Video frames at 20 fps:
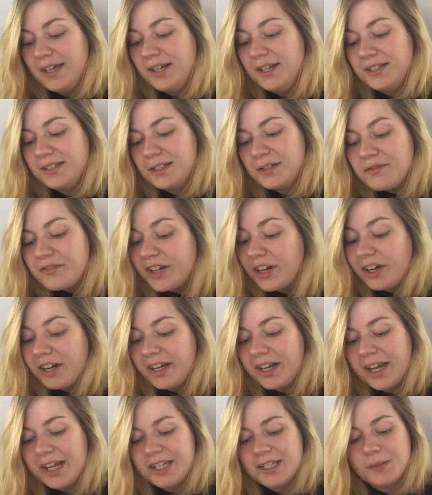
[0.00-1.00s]
It is a very
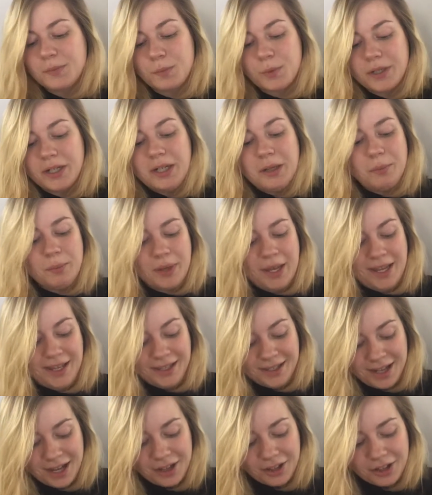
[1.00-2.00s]
nice pretty
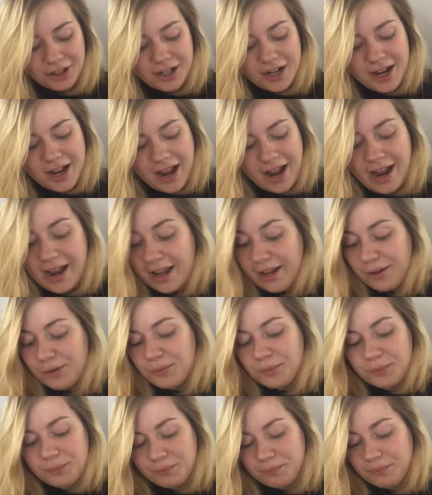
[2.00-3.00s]
pink color. I
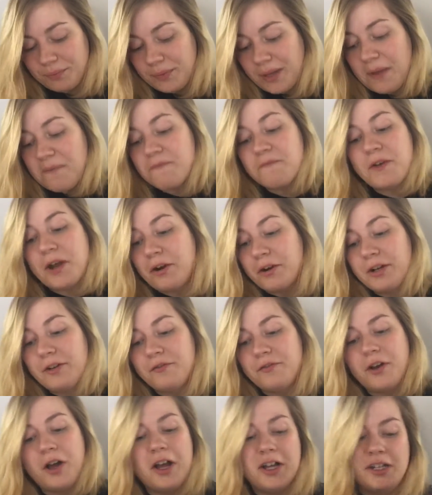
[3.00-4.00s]
am very
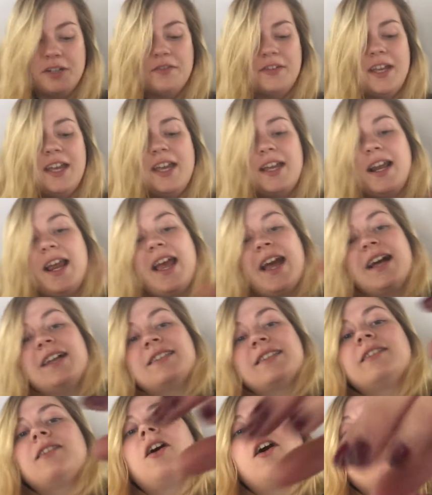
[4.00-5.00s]
fond of it and it
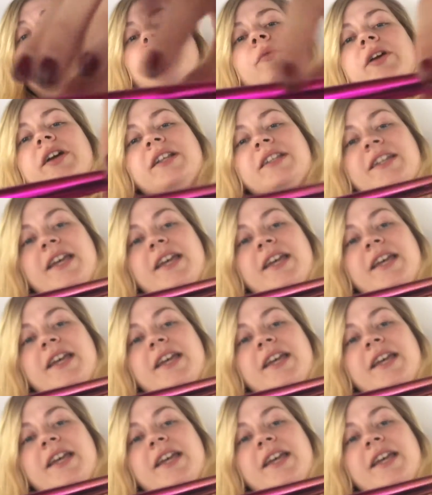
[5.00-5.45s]
has an ombre